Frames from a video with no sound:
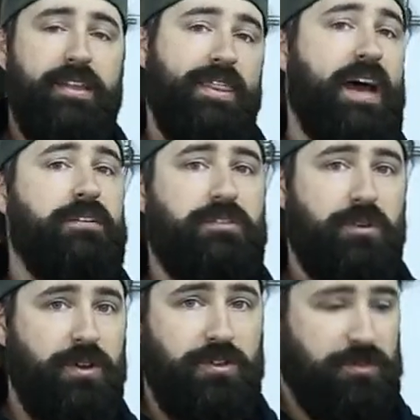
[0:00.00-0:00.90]
that
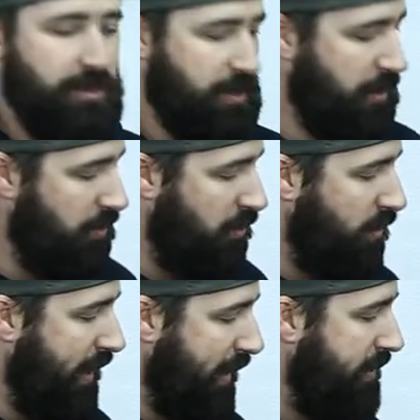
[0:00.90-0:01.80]
noise is gonna go
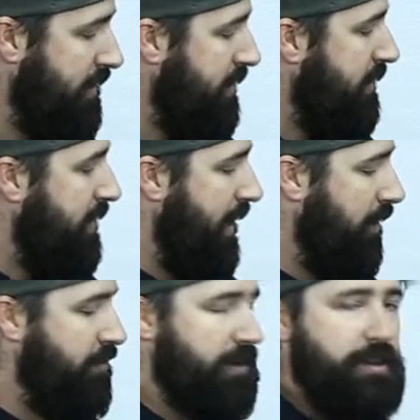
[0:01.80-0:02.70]
away.
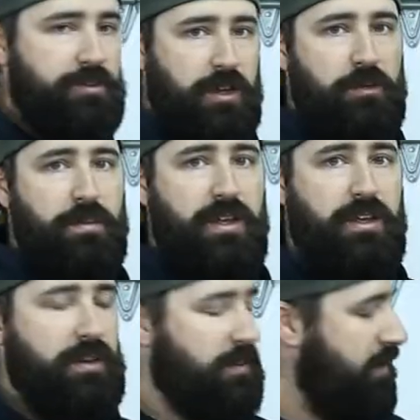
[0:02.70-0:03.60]
Now there is gonna
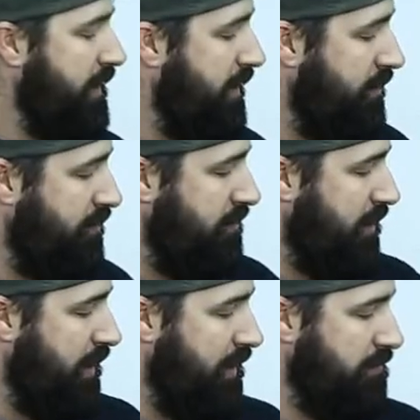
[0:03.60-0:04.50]
be a,
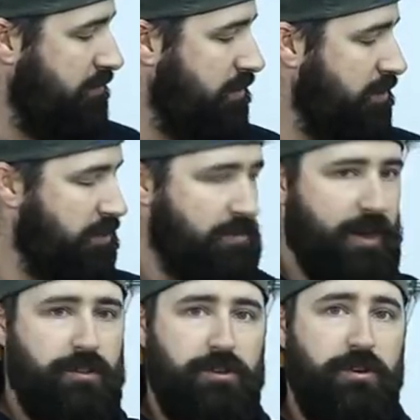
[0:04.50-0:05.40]
uh, a
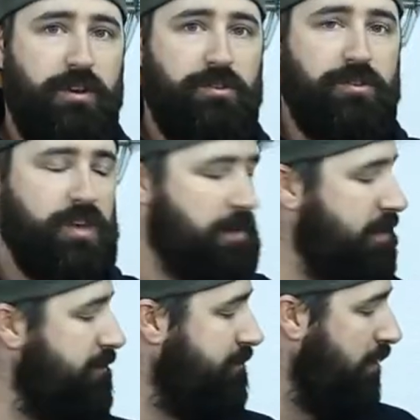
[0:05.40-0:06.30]
regular noise that's
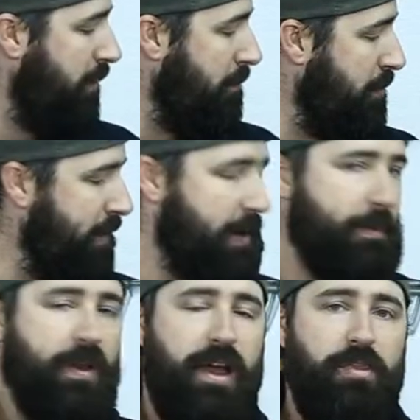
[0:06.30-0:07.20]
coming from the
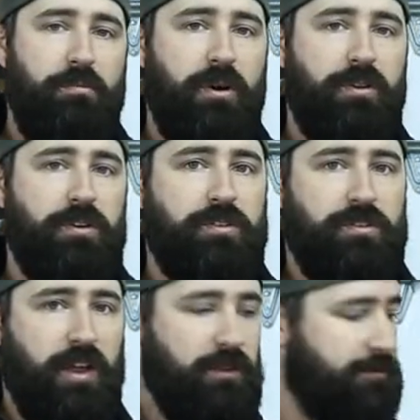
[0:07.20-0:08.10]
pump and the motor
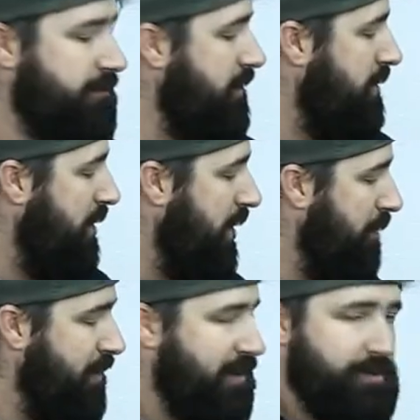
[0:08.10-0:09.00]
itself
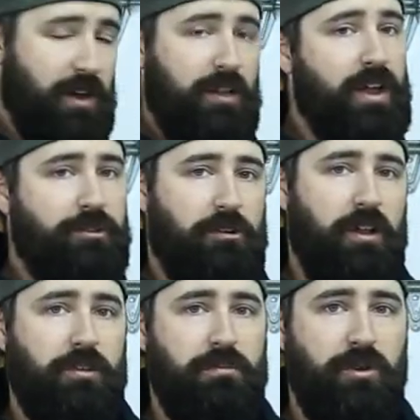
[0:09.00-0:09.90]
uh, because all
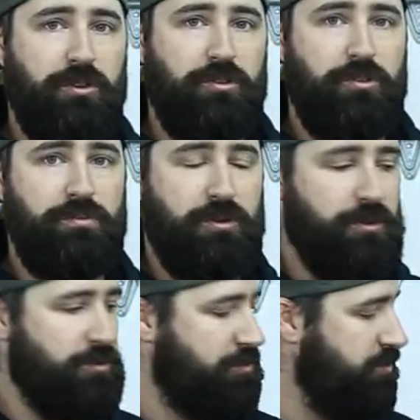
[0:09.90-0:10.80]
hydraulic motors do
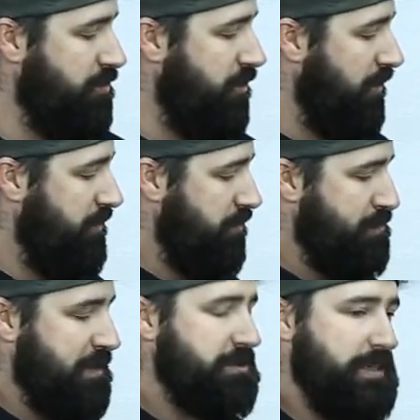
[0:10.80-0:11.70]
produce noise,
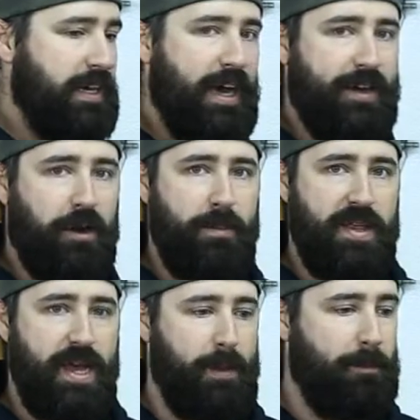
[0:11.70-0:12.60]
especially at high
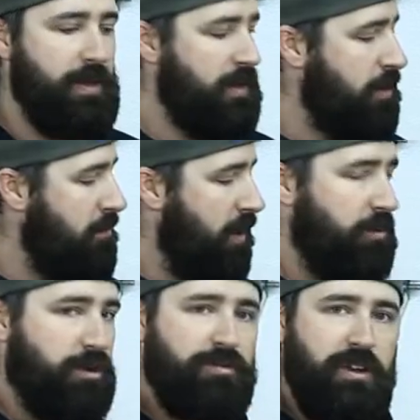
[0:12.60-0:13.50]
RPM,
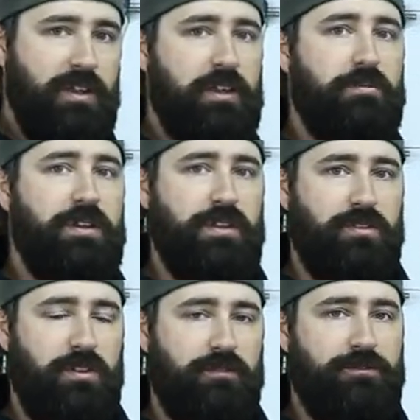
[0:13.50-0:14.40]
but we're really gonna be
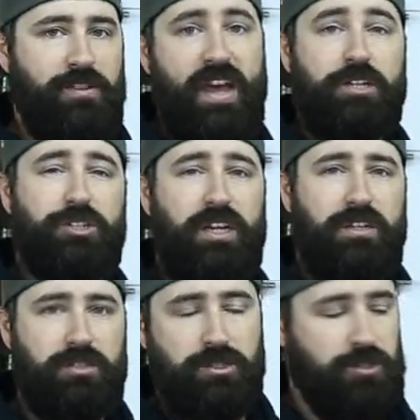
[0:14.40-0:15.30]
listening for that
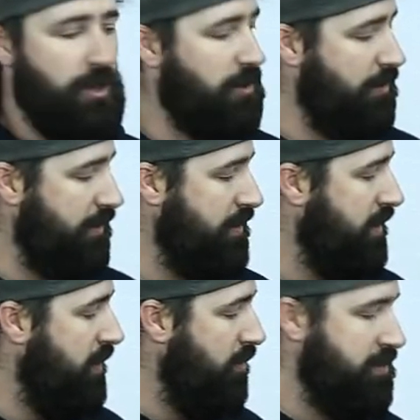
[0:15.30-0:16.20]
change in tone,
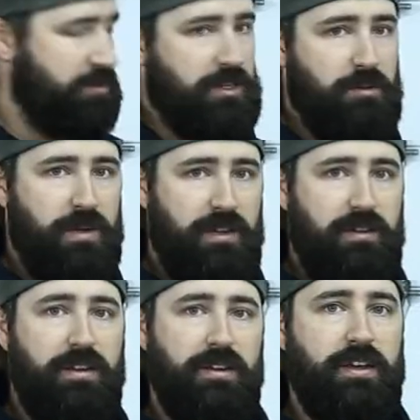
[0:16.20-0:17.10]
which is gonna
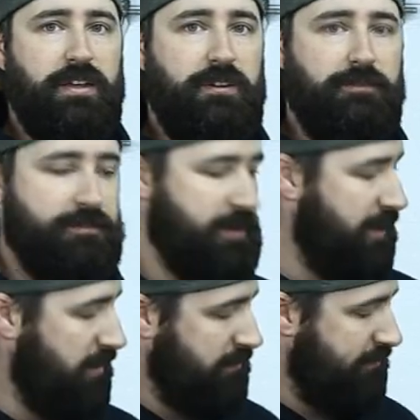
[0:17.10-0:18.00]
be indicative
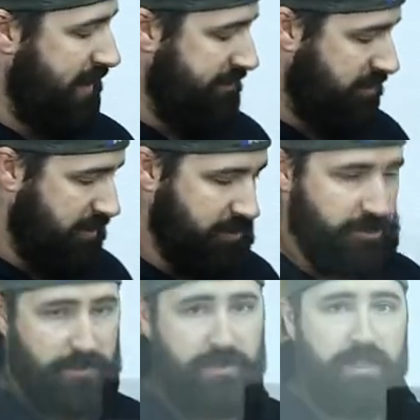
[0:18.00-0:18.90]
of
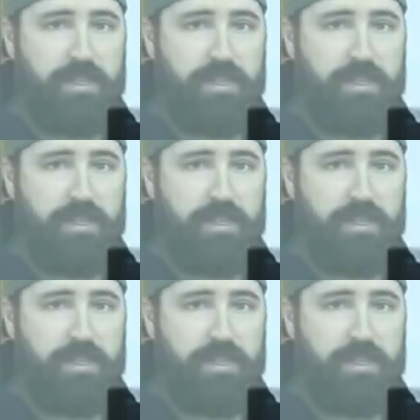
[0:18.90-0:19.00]
cavitation.